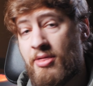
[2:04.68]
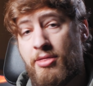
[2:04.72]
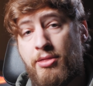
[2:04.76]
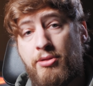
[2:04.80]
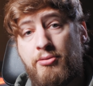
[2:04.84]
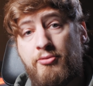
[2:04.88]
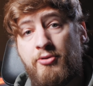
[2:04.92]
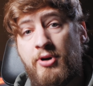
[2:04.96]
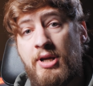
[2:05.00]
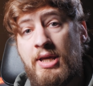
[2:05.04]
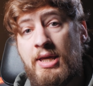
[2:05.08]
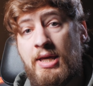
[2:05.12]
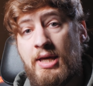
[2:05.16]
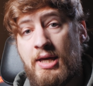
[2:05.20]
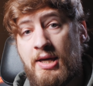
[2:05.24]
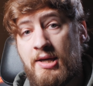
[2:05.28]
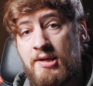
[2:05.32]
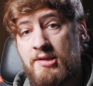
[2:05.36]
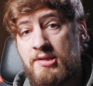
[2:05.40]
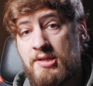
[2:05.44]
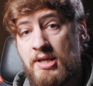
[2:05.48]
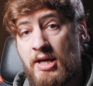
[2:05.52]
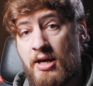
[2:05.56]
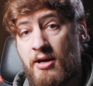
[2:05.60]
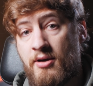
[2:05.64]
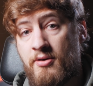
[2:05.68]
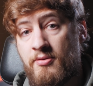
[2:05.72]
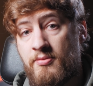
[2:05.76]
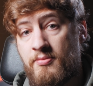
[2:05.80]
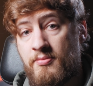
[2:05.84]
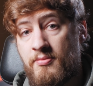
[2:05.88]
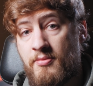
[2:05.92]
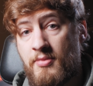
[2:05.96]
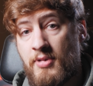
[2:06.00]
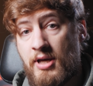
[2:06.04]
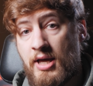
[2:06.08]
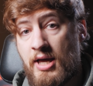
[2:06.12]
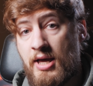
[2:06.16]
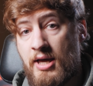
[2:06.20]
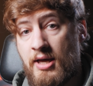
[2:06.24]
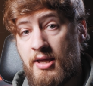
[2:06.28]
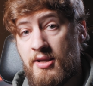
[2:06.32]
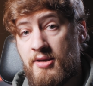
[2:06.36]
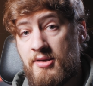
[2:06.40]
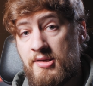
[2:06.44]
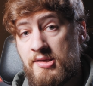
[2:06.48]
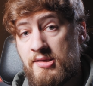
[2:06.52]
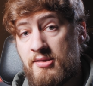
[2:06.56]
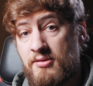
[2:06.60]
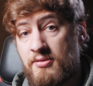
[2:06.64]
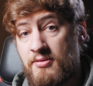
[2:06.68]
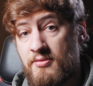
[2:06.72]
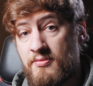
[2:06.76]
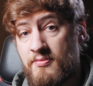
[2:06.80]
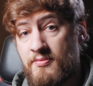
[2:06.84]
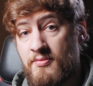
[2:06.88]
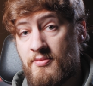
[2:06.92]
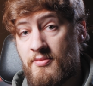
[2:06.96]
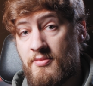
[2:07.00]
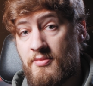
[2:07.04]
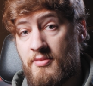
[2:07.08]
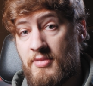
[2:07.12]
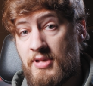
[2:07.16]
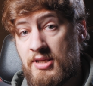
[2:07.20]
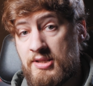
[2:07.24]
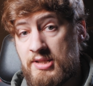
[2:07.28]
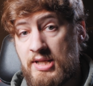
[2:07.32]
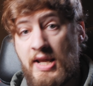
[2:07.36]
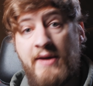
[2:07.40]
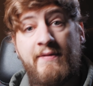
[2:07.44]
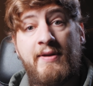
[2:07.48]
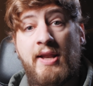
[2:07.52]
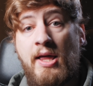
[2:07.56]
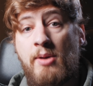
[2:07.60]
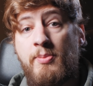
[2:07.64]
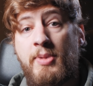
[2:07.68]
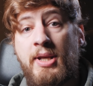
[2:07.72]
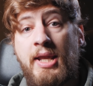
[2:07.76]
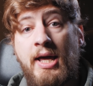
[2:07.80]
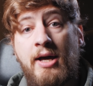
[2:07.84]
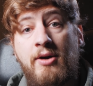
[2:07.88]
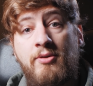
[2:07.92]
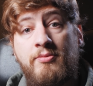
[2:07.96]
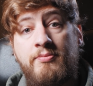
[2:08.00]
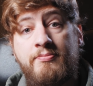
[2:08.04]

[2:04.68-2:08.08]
3 years now, and it's never let me down.